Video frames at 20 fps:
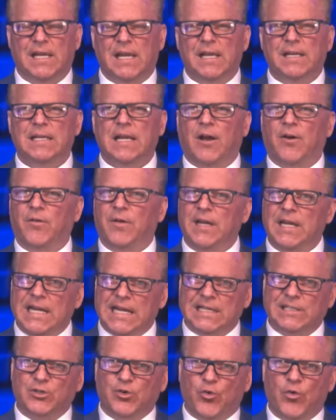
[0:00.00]
Now, he
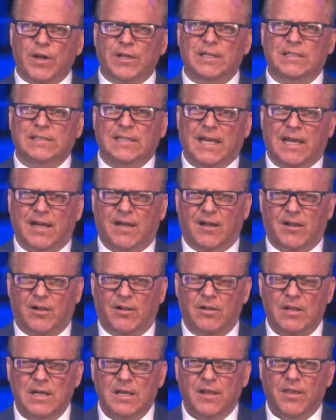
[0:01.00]
is going to
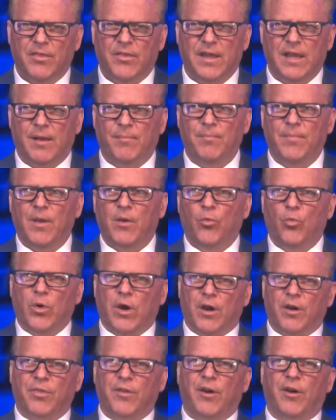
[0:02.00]
tell them
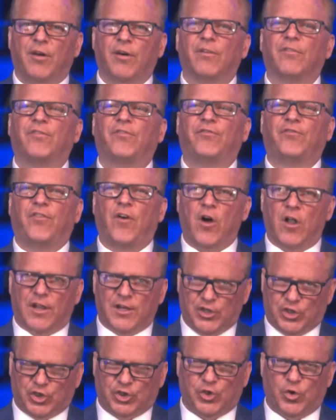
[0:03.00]
where they're
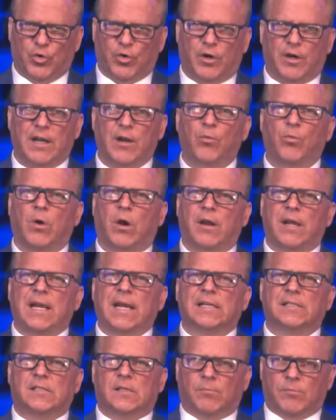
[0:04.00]
falling short and where he
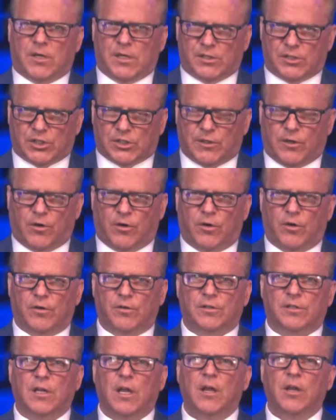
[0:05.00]
has some
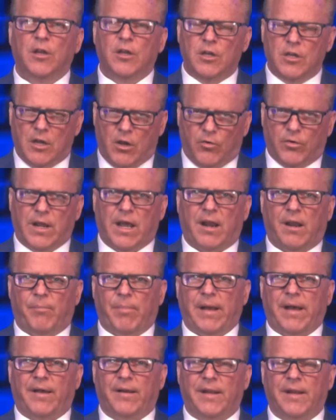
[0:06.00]
concerns, no doubt
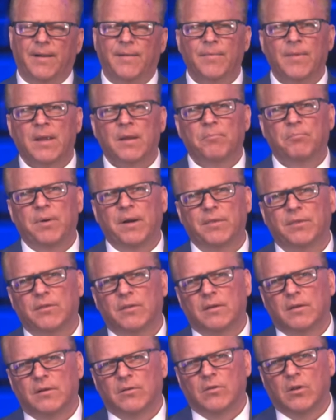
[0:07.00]
about it. But
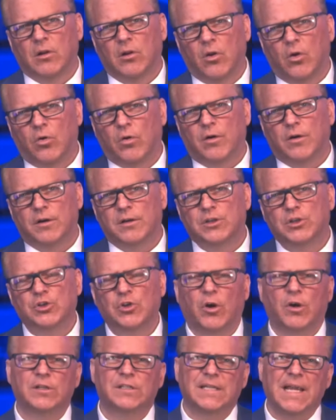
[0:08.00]
the Lord
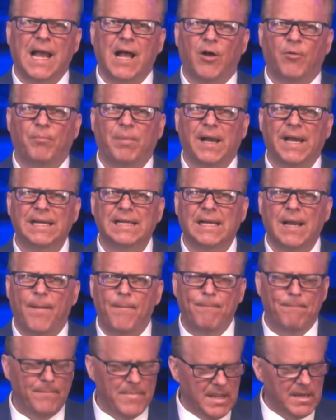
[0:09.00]
starts out by
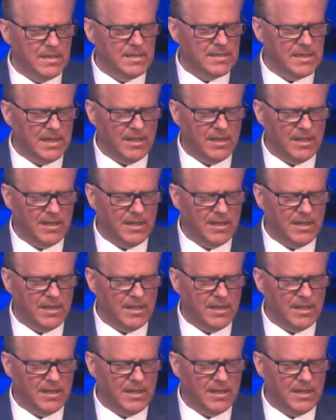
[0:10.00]
commending